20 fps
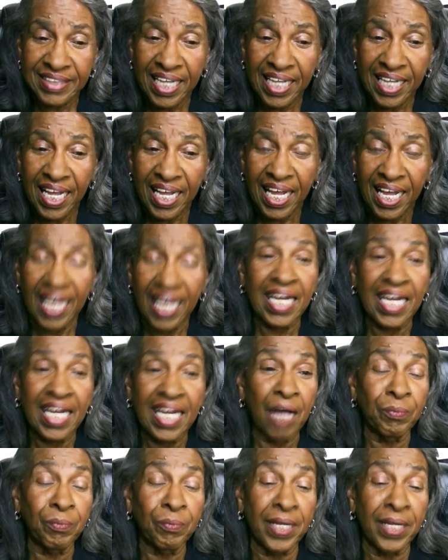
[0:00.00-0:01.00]
And I
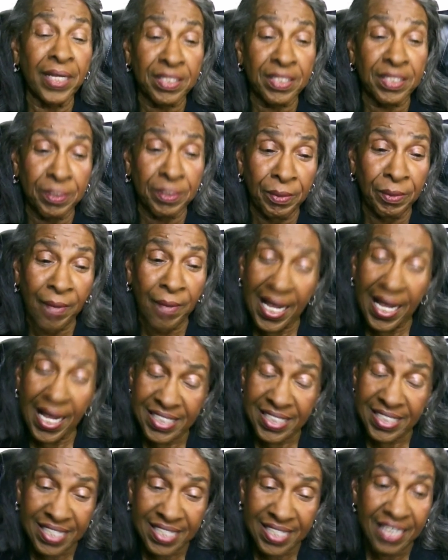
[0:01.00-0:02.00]

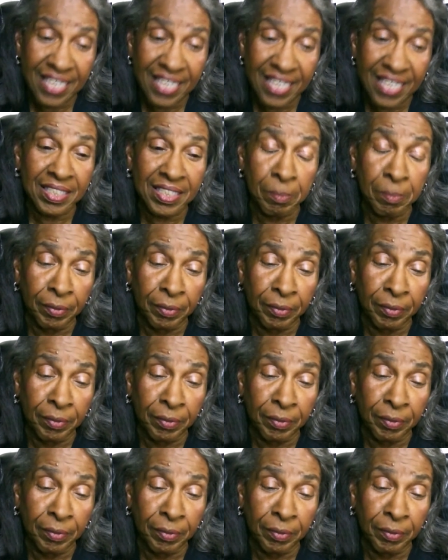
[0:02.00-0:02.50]
studied the books.